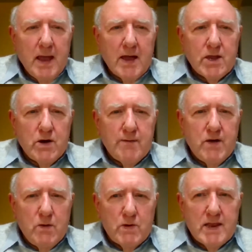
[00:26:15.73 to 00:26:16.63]
And so, if
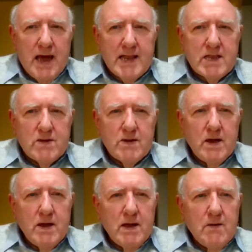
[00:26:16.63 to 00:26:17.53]
you would like to
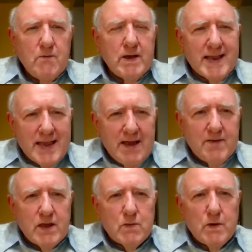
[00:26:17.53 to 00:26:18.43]

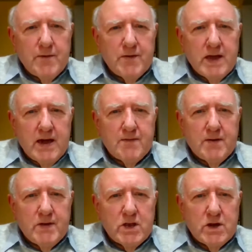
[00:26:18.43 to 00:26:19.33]
receive this wonderful gift
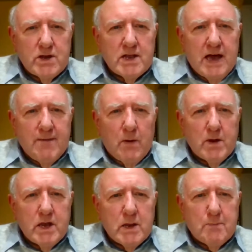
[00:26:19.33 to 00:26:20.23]
of eternal life, I
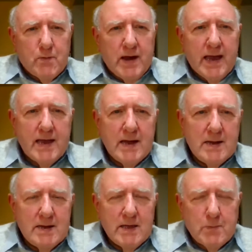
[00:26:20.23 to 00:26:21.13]
want you to pray
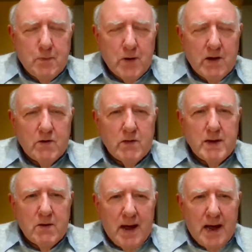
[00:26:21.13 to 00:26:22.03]
this prayer with
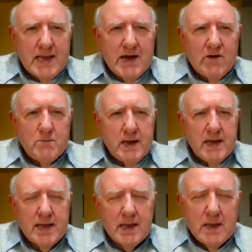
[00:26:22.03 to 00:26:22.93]
me right now and
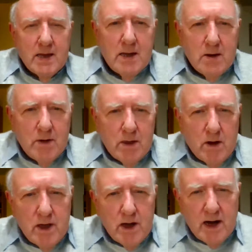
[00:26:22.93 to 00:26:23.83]
mean it with
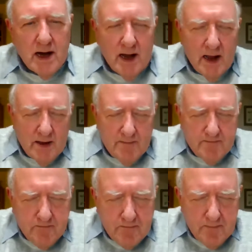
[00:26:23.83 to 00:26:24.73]
all your heart.
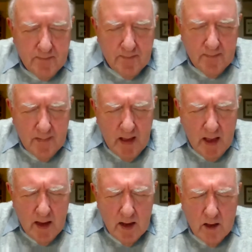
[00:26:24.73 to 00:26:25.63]

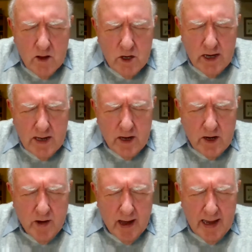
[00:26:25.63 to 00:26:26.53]
Lord Jesus
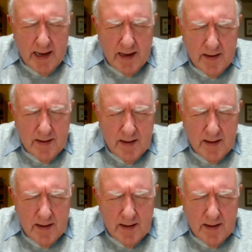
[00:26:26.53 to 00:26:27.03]
Christ,